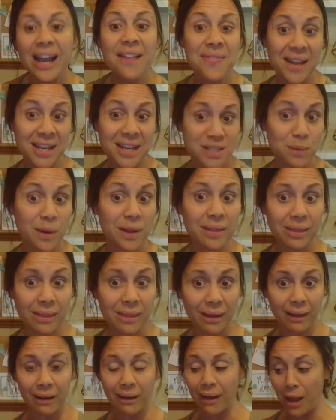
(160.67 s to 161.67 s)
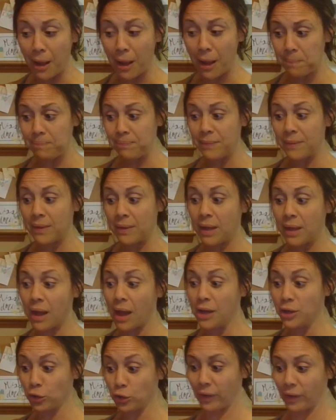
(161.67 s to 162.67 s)
And that's what the
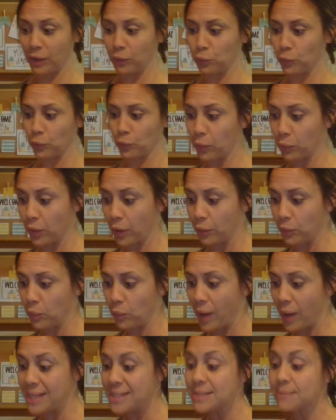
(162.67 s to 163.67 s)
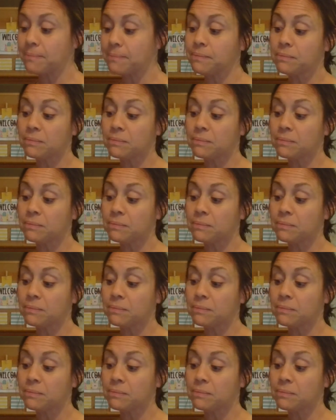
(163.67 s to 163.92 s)
Underground Railroad was.